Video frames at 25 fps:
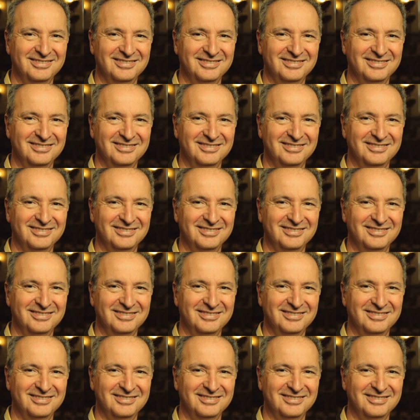
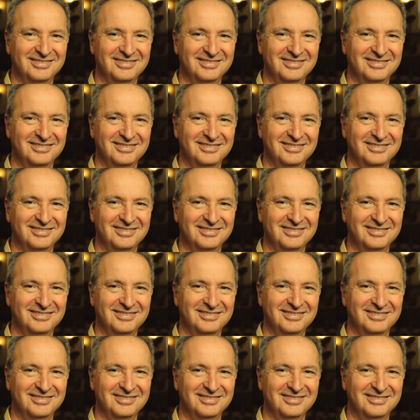
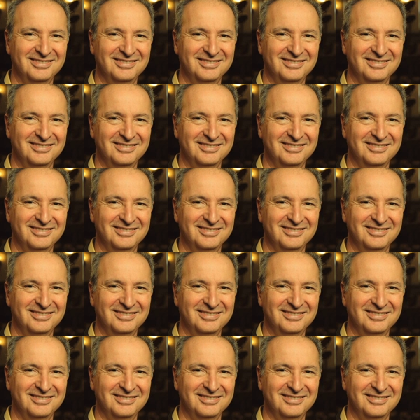
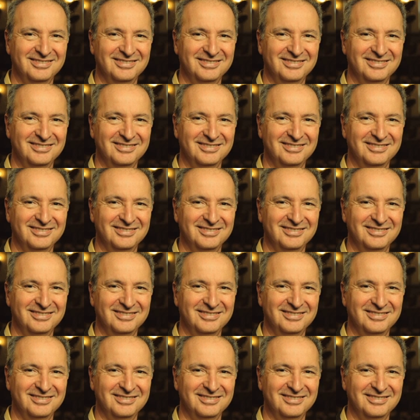
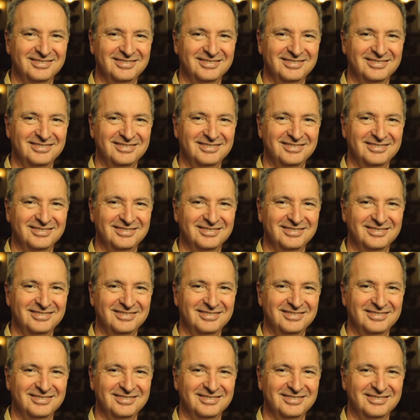
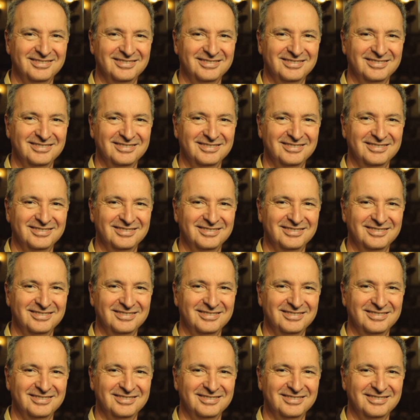
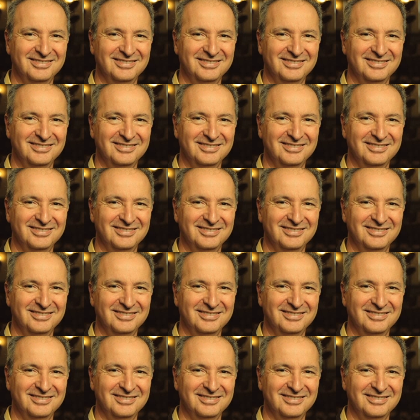
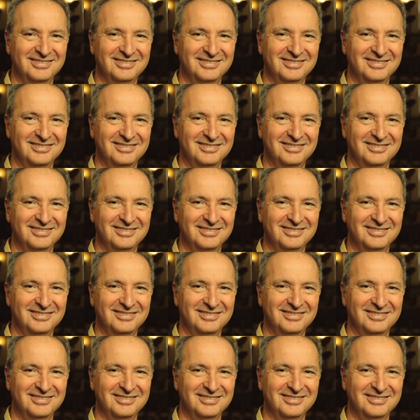[no speech]